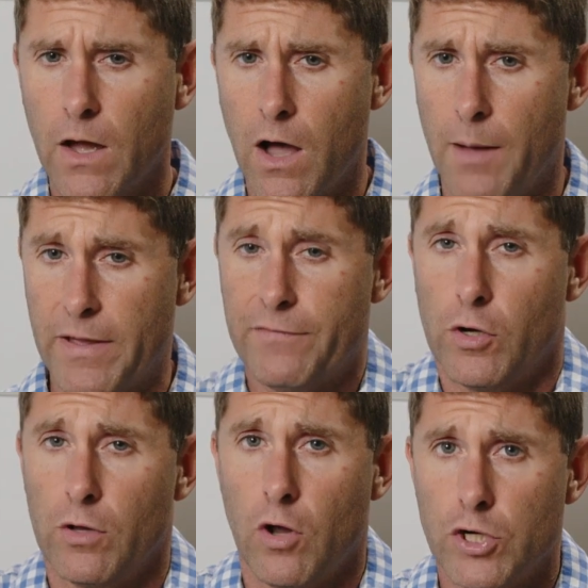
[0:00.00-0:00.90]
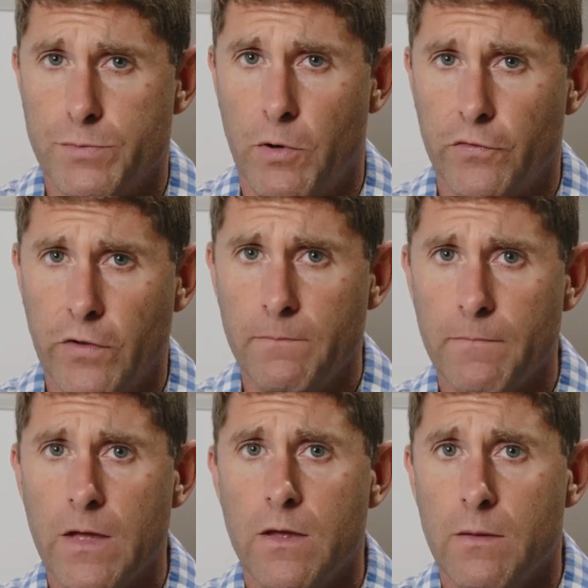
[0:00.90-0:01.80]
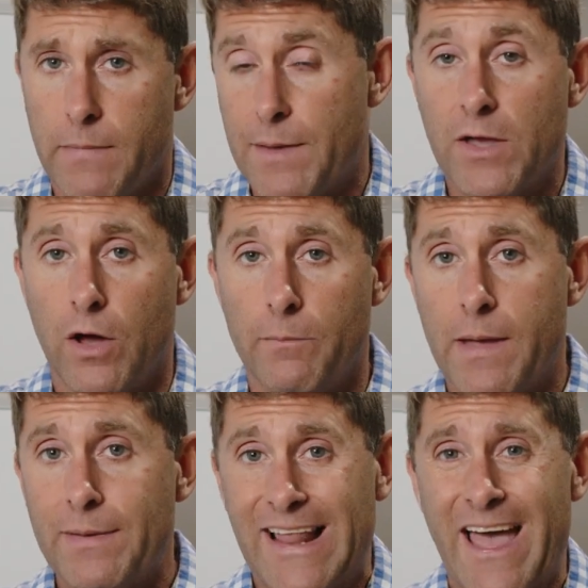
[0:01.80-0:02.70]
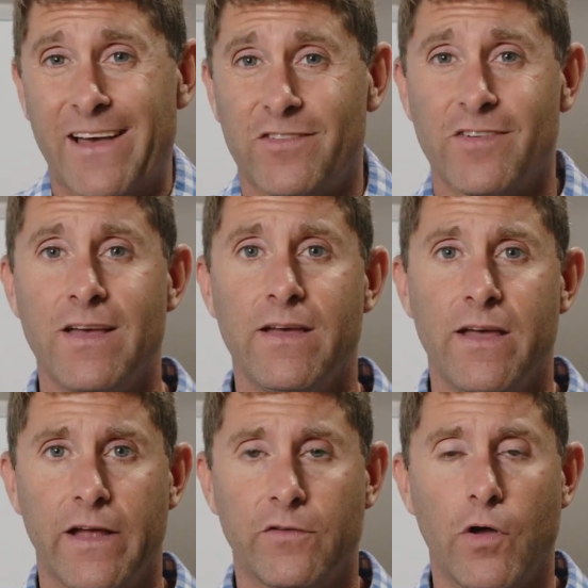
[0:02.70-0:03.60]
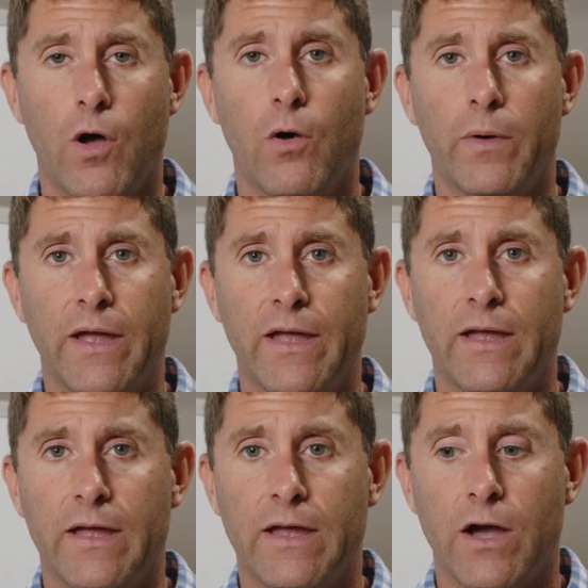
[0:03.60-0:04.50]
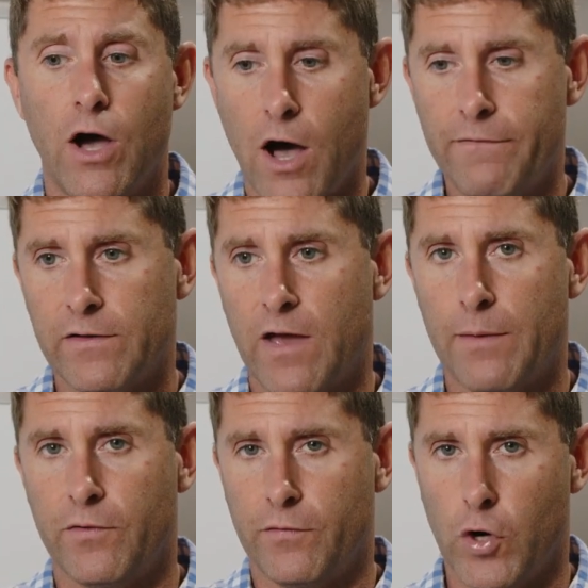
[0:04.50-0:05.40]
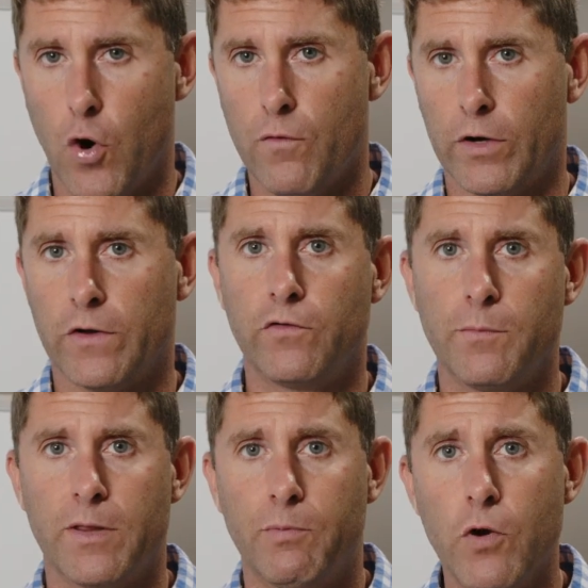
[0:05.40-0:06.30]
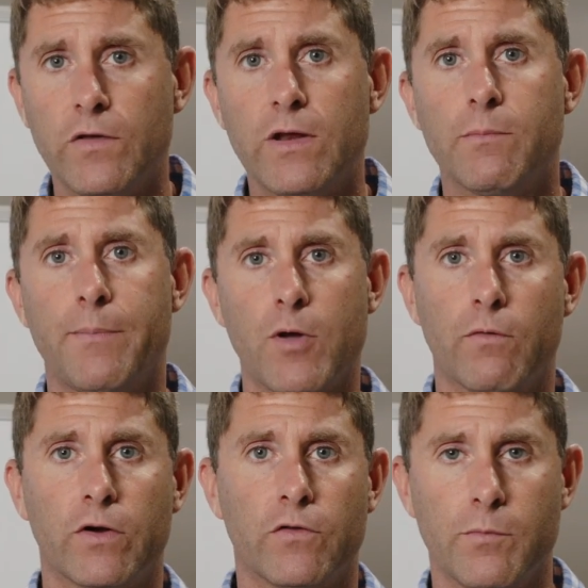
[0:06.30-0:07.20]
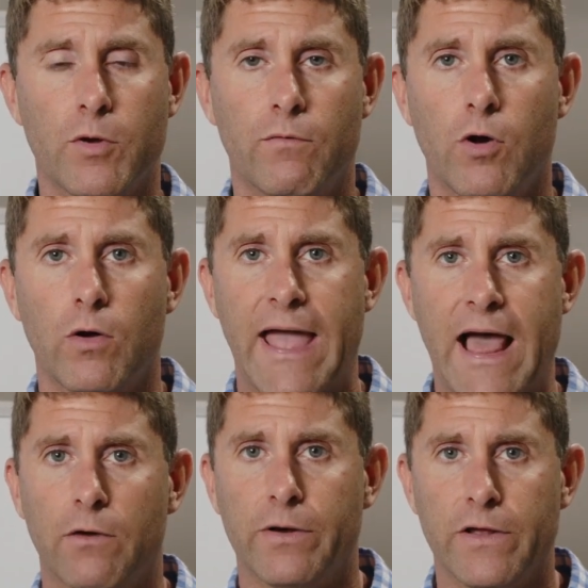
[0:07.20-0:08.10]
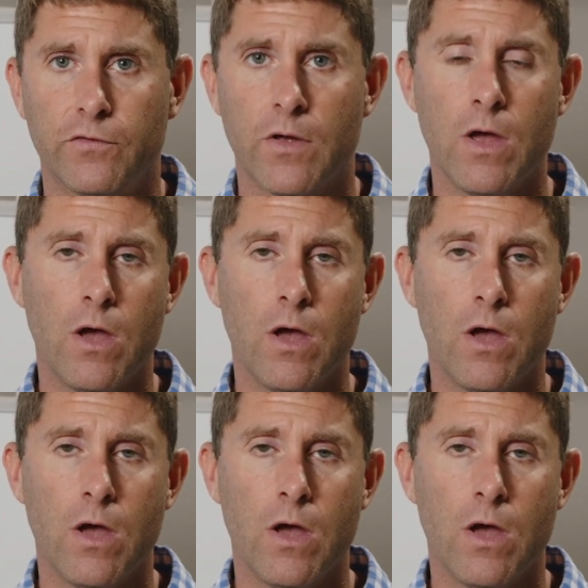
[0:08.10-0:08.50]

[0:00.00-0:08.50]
Um, if you're a large person, maybe, uh, maybe less. And so oftentimes if you're over consuming the protein, you might be over consuming overall calories.